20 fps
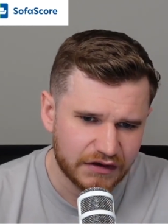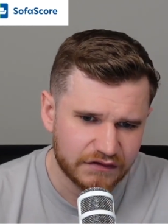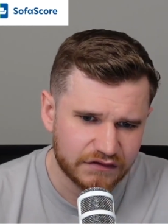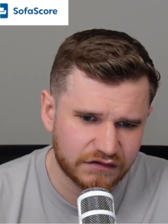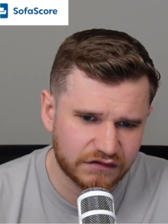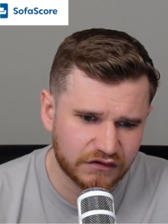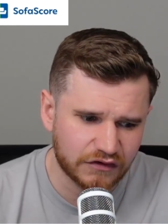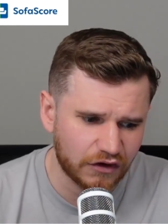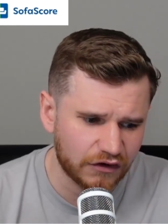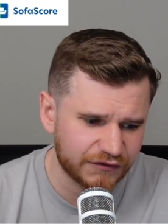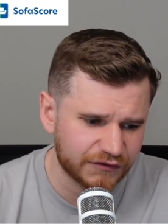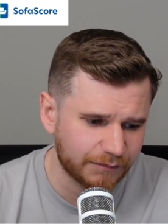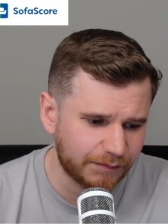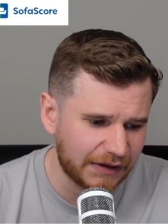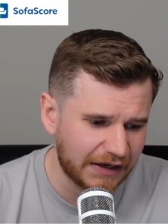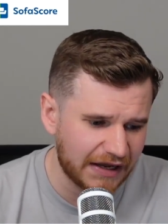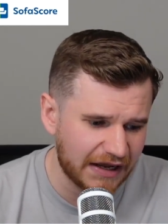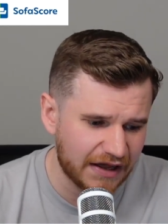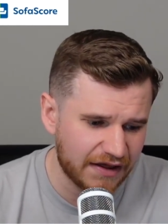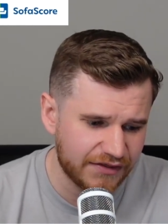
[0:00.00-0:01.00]
Scott's a
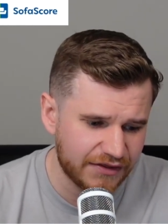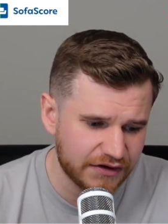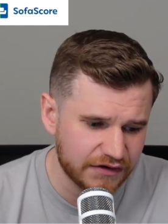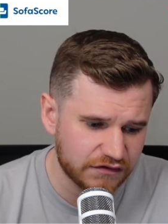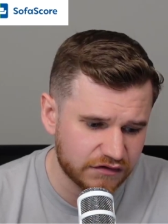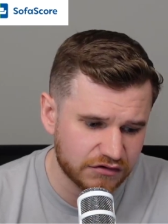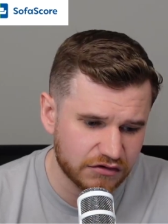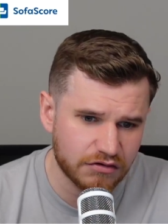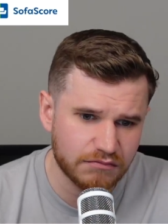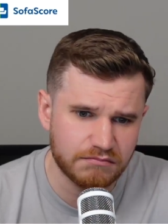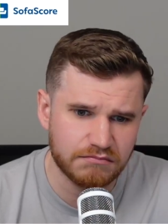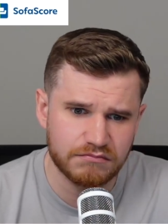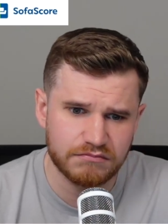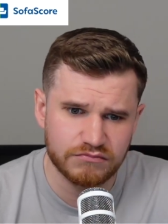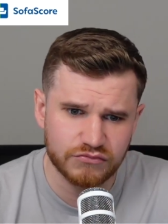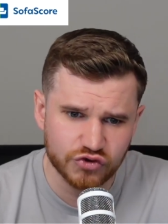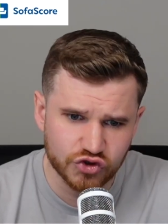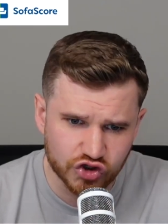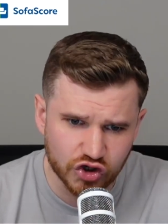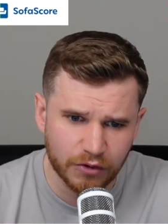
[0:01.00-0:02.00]
player that's
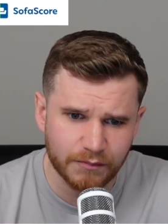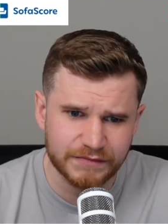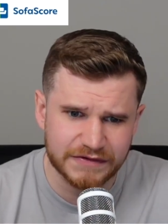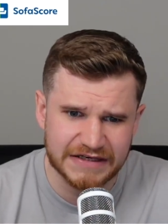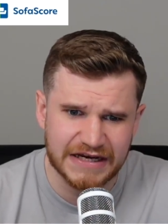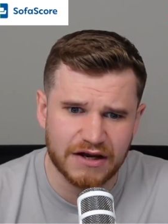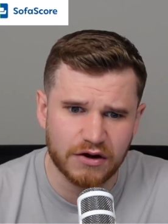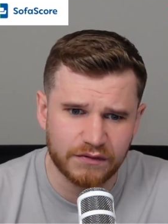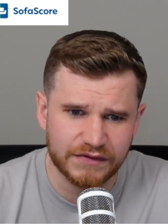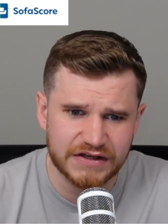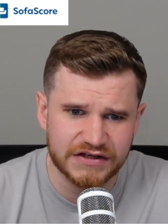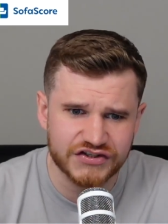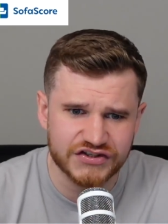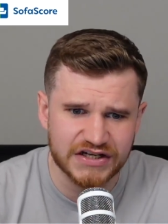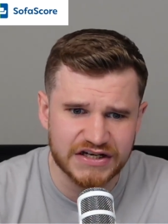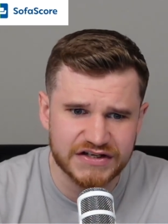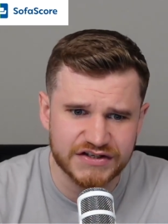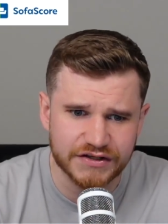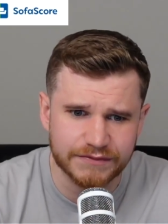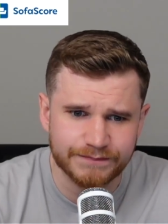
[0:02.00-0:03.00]
jumped out this
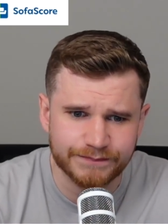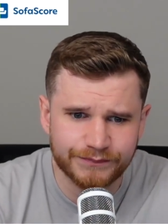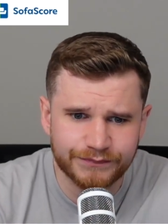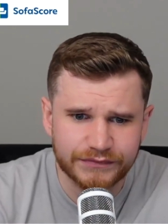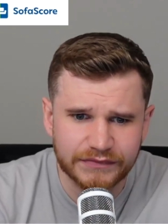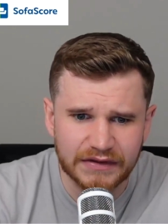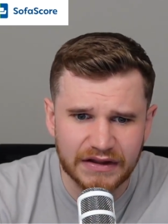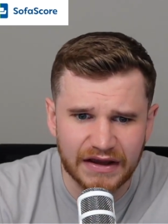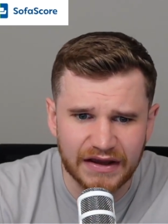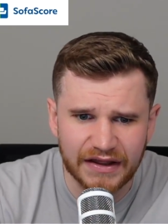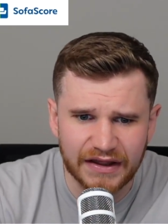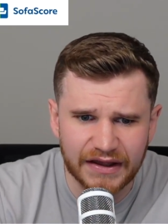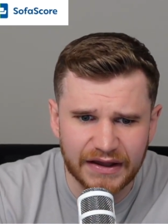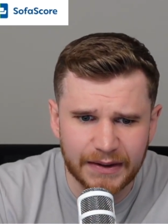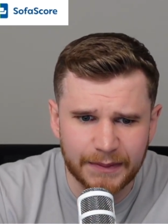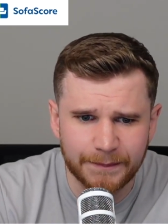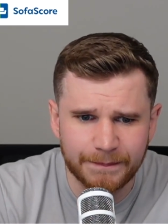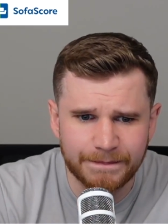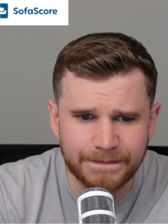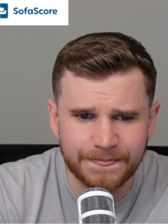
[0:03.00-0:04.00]
season.
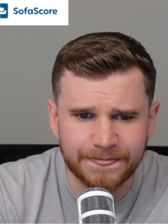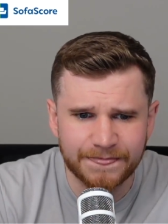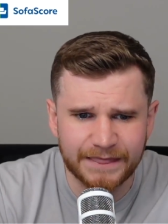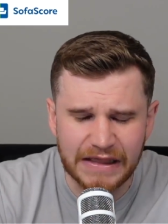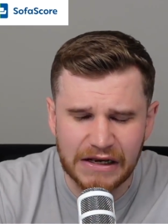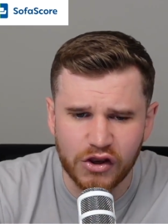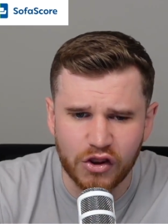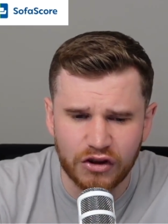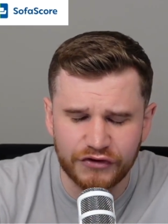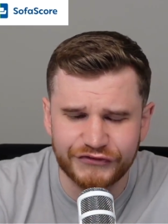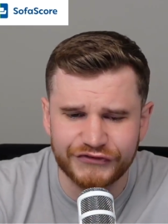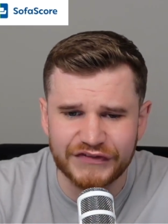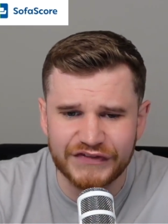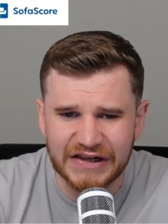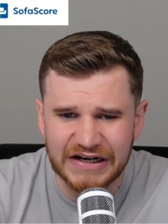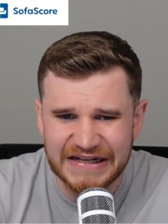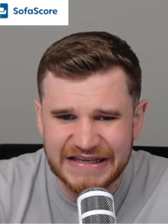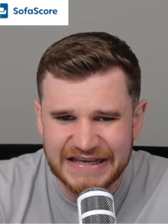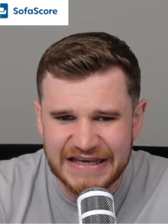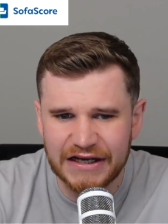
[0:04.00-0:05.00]
They lost in the
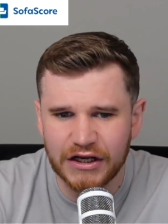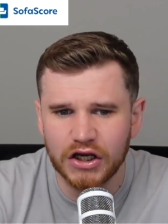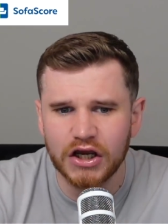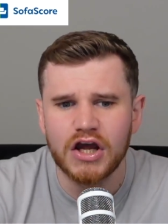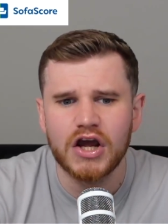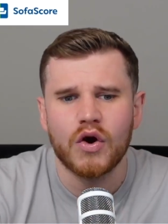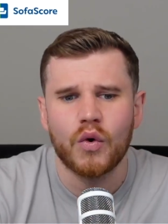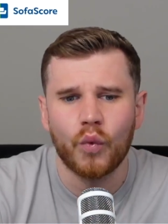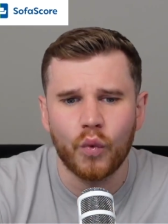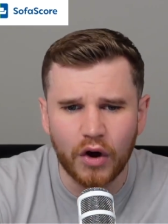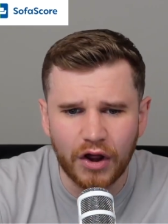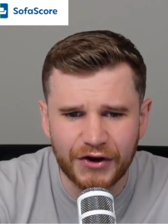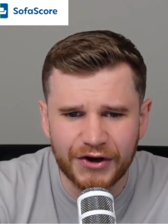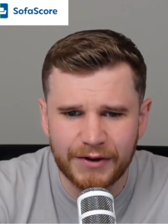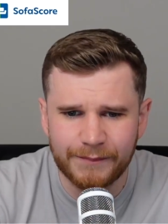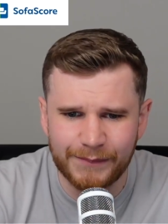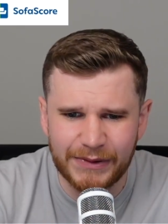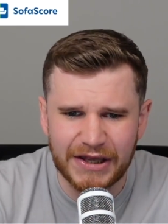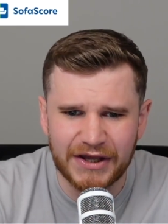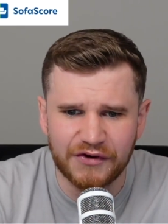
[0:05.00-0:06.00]
League One
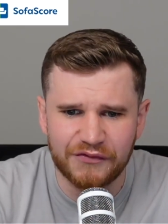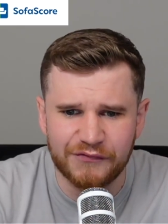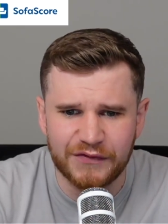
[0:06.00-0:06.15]
playoff